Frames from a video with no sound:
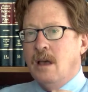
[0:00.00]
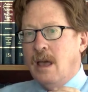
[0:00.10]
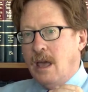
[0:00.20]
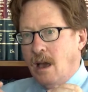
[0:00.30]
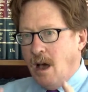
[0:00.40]

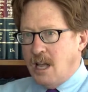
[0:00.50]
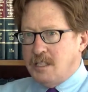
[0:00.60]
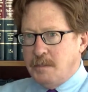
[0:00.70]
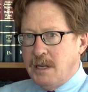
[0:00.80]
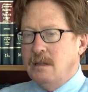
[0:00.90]
hey,
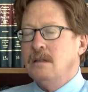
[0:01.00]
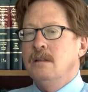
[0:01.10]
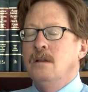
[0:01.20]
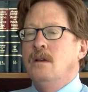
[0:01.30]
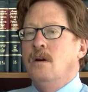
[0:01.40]
hospital
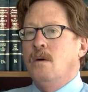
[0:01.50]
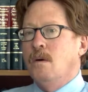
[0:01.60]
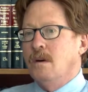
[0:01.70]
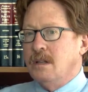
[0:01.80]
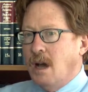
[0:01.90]

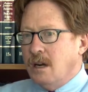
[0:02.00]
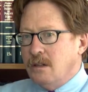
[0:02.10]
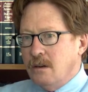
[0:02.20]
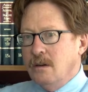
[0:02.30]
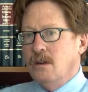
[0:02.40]
or
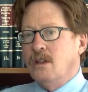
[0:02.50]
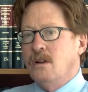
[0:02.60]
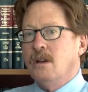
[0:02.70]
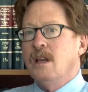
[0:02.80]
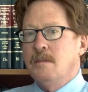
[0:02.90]
doctor,
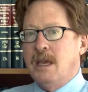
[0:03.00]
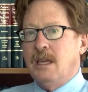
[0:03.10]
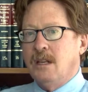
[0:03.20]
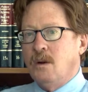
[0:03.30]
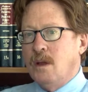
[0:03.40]
you're going to make
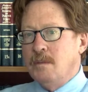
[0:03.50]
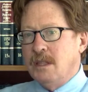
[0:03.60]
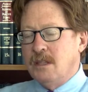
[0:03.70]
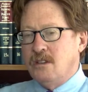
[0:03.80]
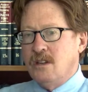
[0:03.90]
an
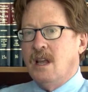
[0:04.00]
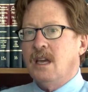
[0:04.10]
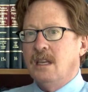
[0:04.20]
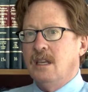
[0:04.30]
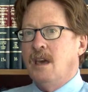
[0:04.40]
agreement that you're not
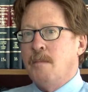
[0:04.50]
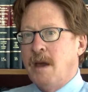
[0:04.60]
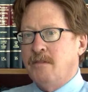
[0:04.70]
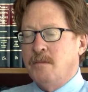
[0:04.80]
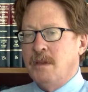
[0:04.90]
going to come
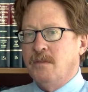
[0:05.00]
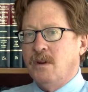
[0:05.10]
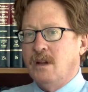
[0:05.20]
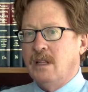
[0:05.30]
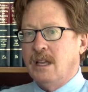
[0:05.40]
after me for
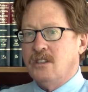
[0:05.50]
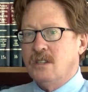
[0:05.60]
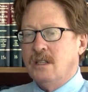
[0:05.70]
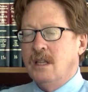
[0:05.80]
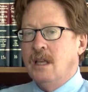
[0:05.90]
collection,